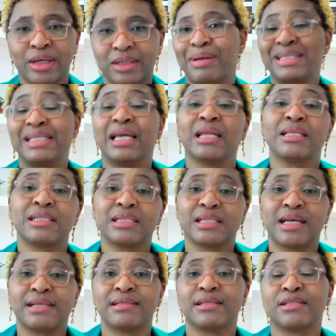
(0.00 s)
A paternity
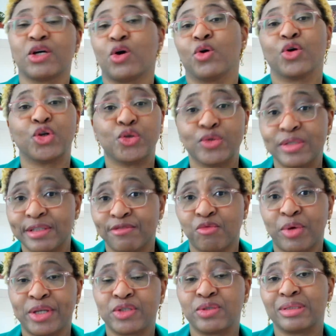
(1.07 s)
test is a conclusive
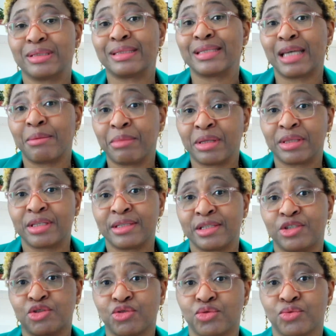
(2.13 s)
way to determine these
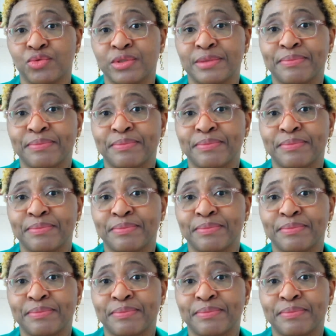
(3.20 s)
issues.